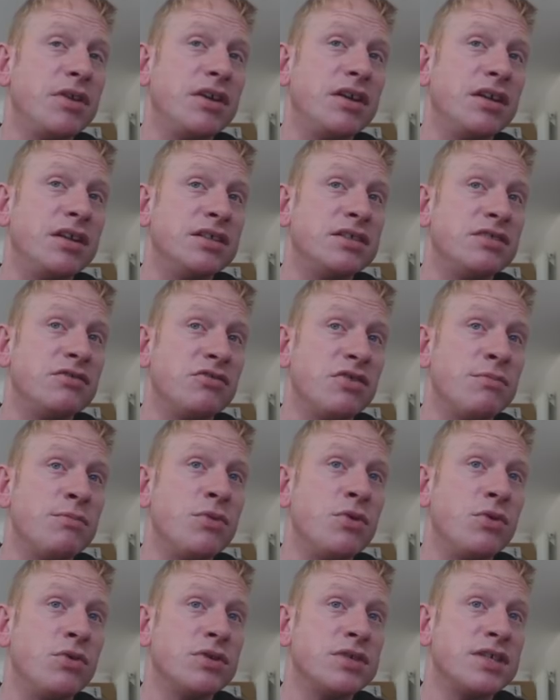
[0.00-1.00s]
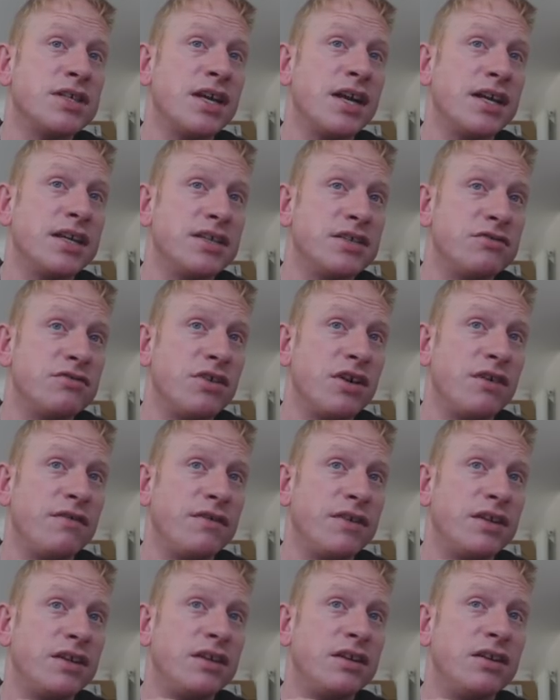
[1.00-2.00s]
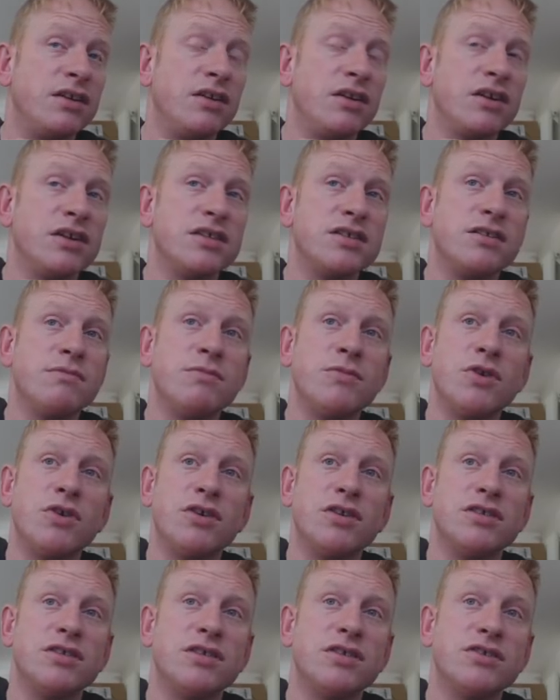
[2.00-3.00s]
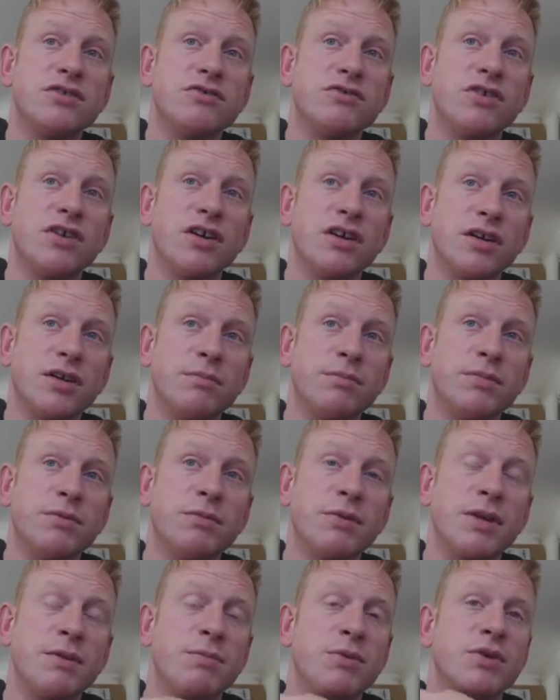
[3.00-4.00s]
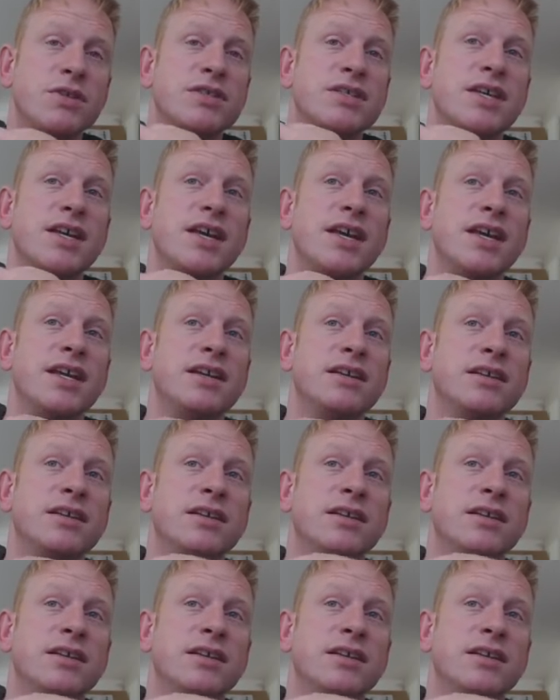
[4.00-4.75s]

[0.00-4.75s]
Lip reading: that it's a remorse case rather than an item not as described when he puts it in.